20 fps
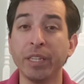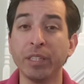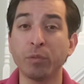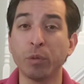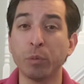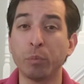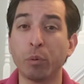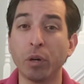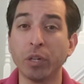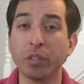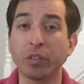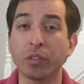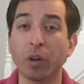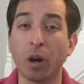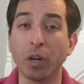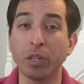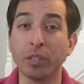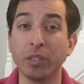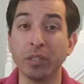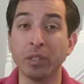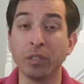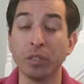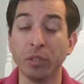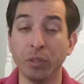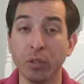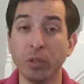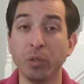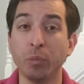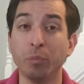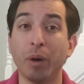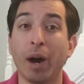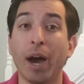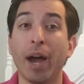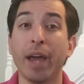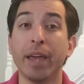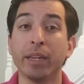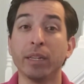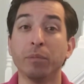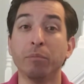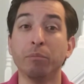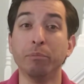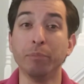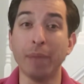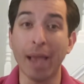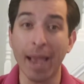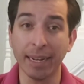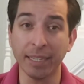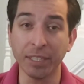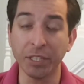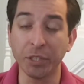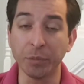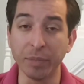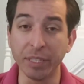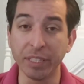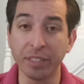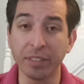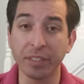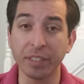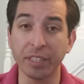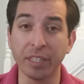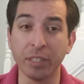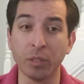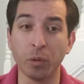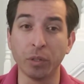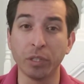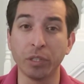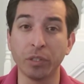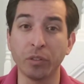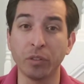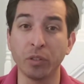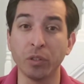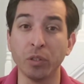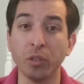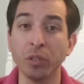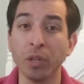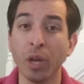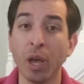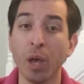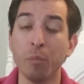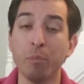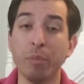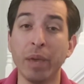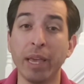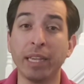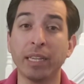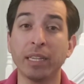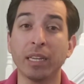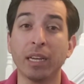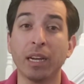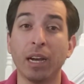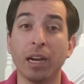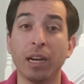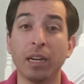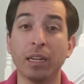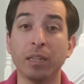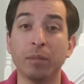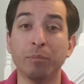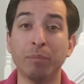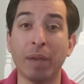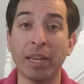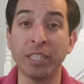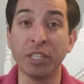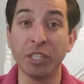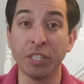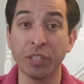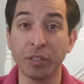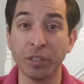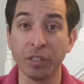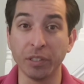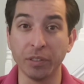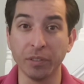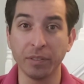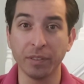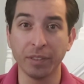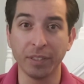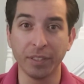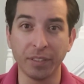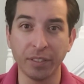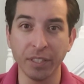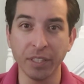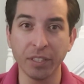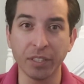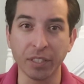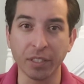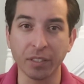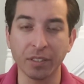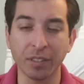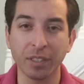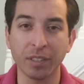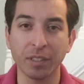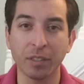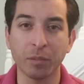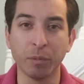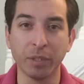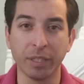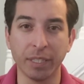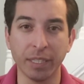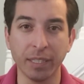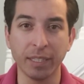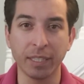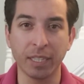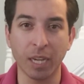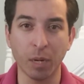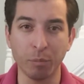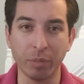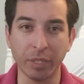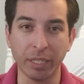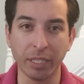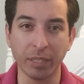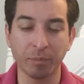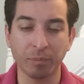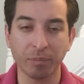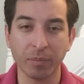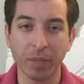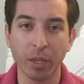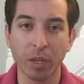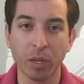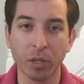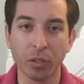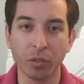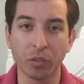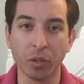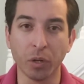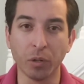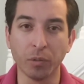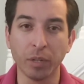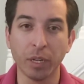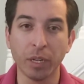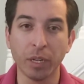reports are used by management in order to make managerial decisions within the company. So,